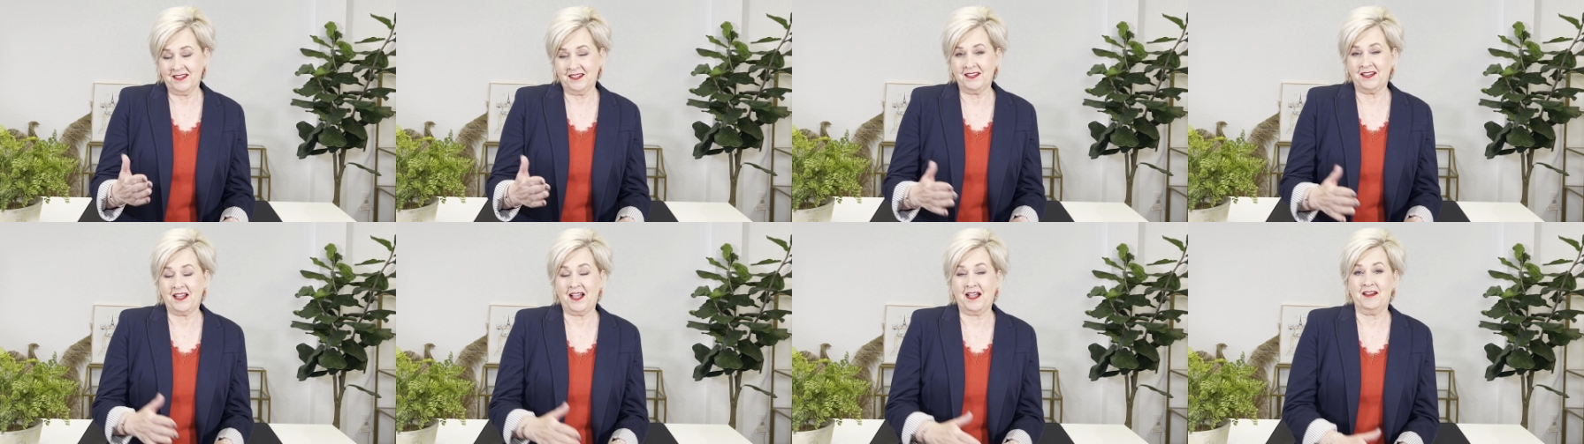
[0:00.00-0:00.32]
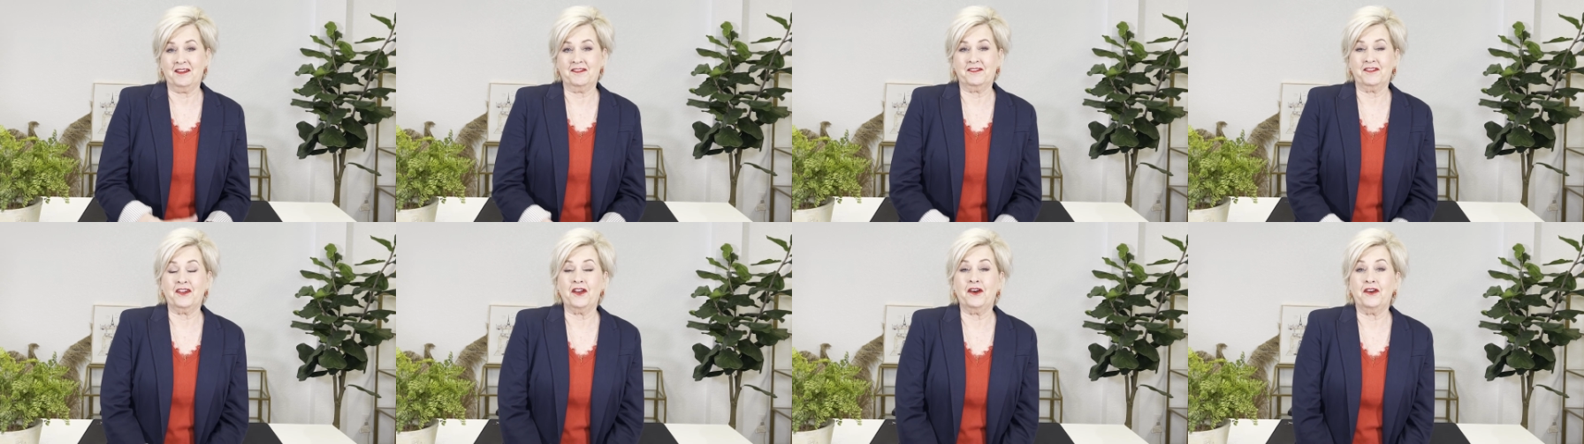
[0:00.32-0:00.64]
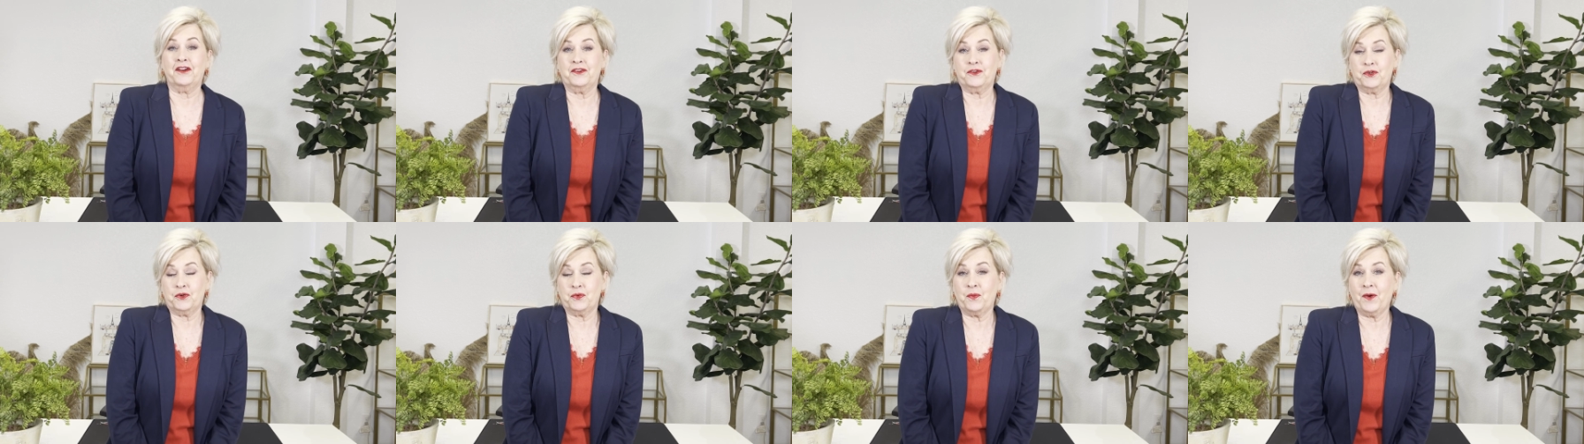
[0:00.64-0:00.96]
I'm going
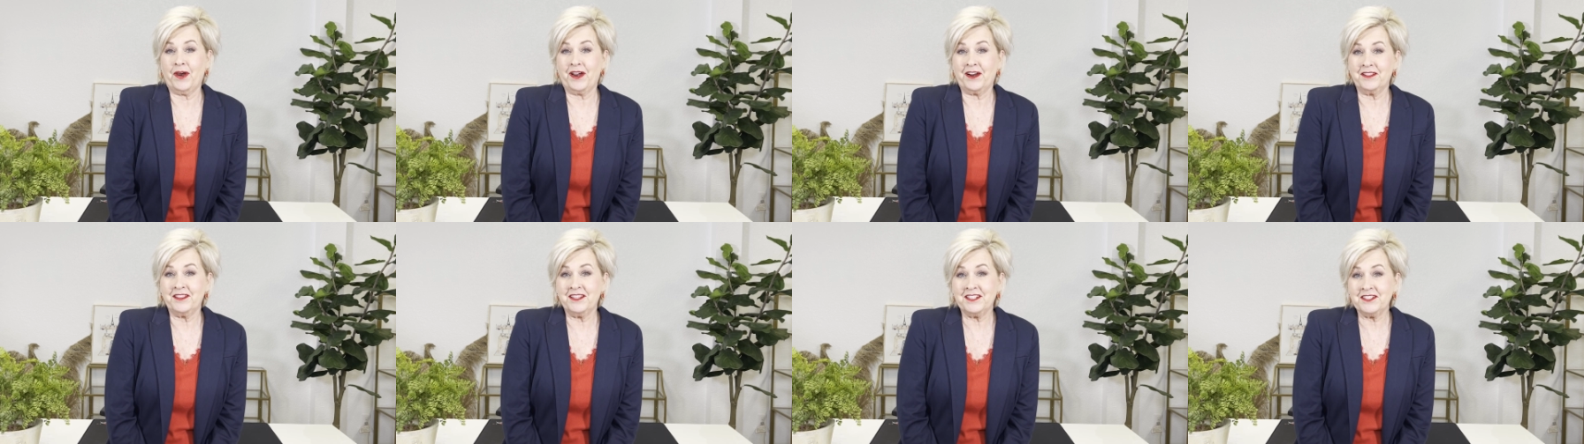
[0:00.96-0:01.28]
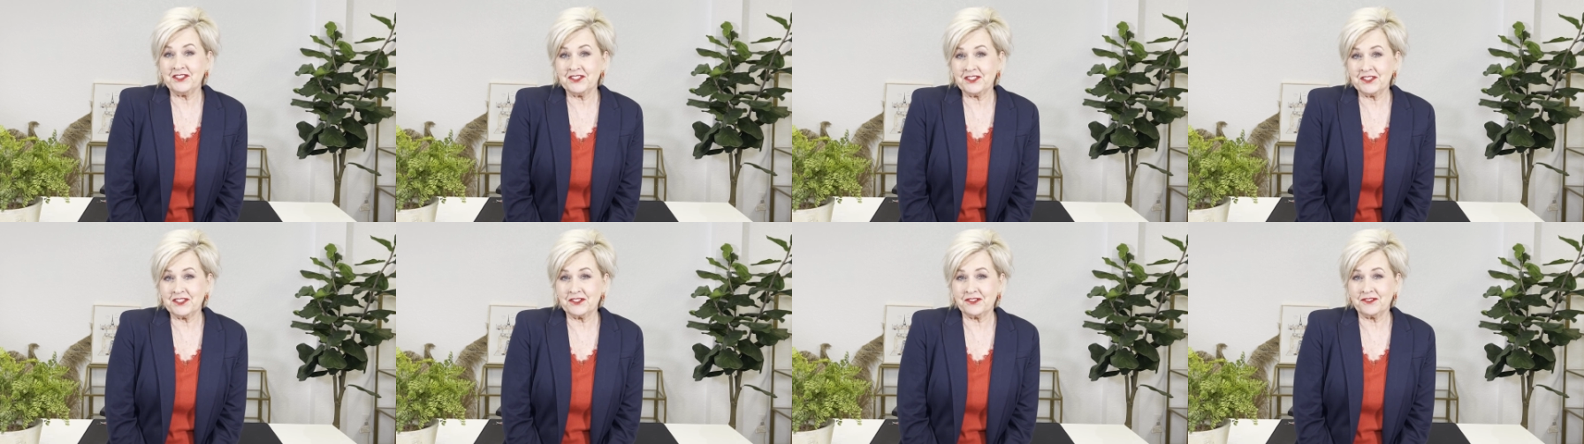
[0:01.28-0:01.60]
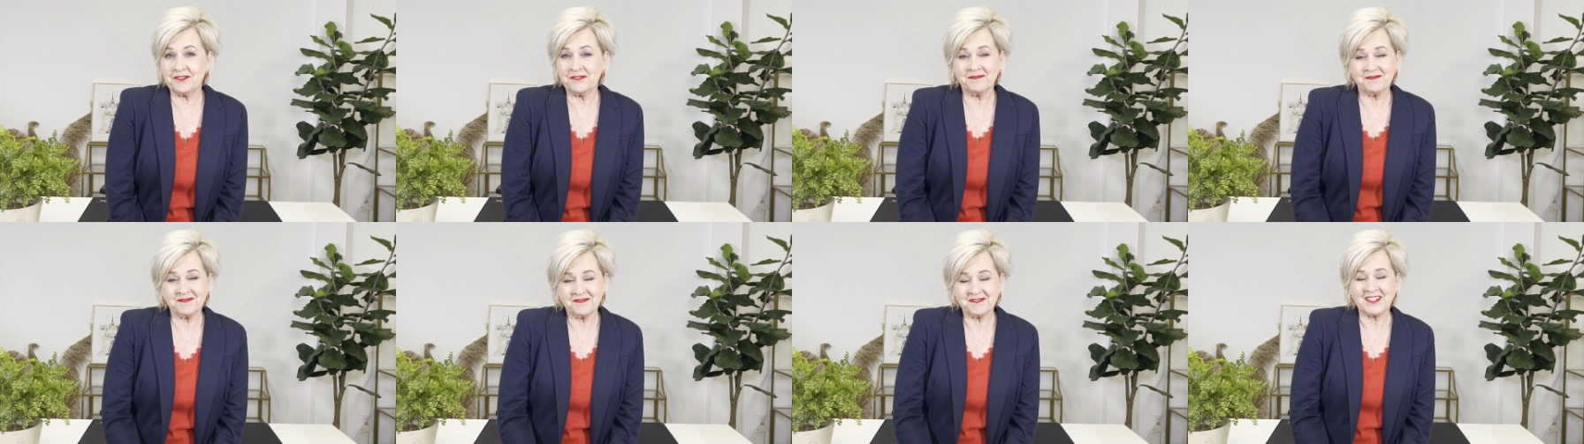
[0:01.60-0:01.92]
to wear this year.
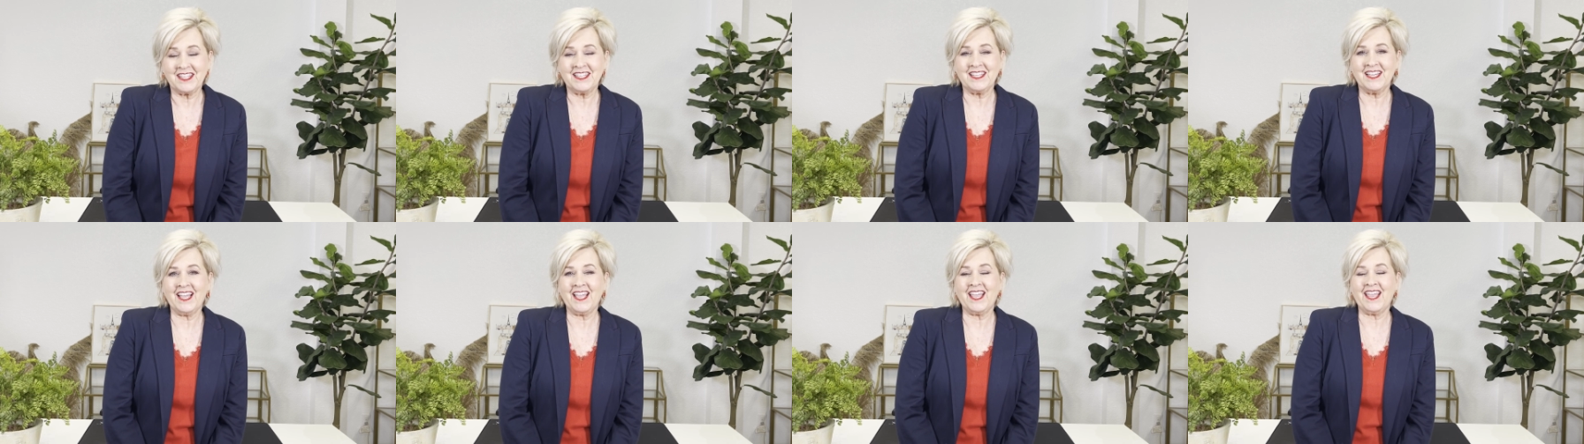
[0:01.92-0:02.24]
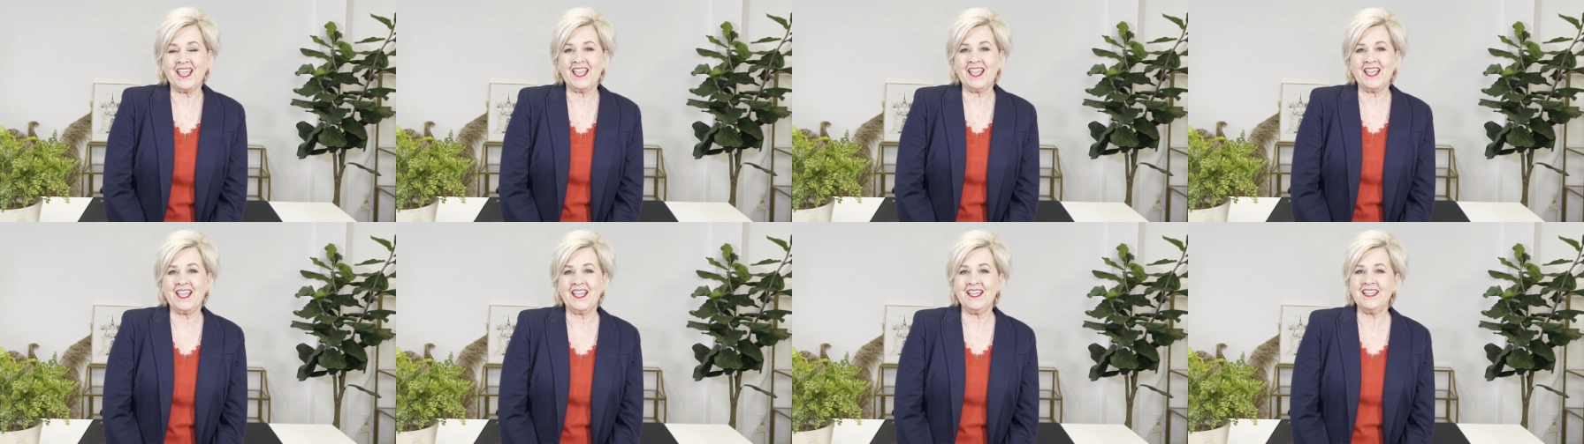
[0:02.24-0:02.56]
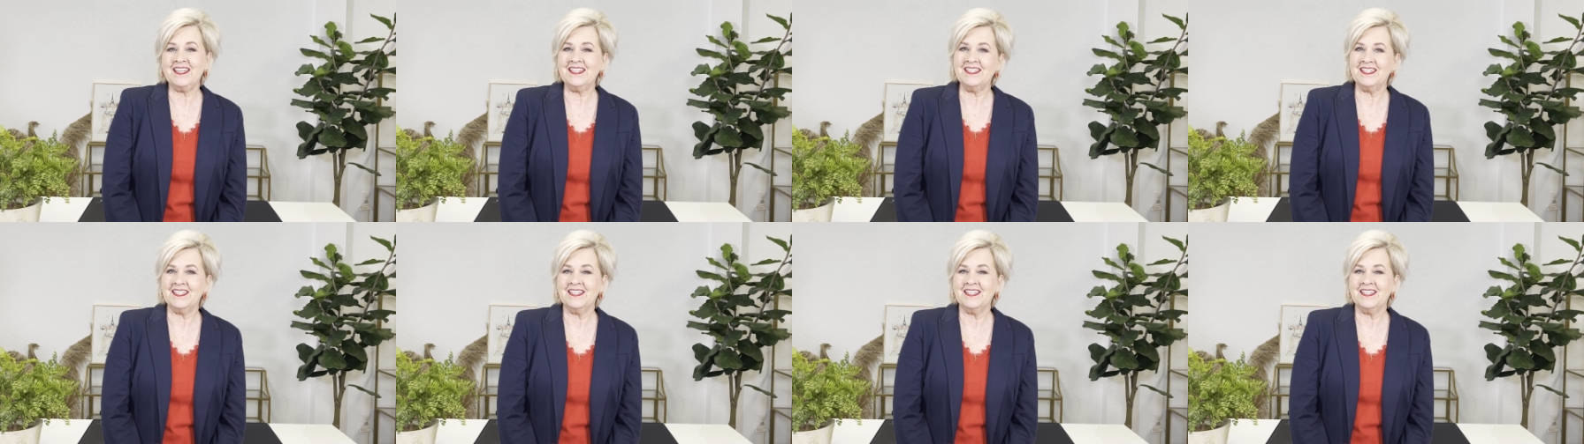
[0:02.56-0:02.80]
And